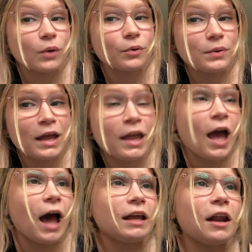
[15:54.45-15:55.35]
okay,
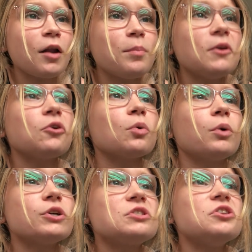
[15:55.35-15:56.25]
I could end up being your
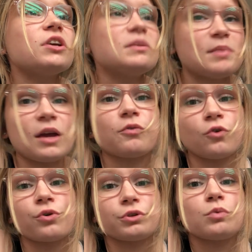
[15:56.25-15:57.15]
worst nightmare
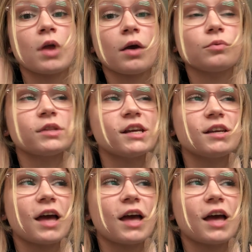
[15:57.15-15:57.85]
for all you know, like,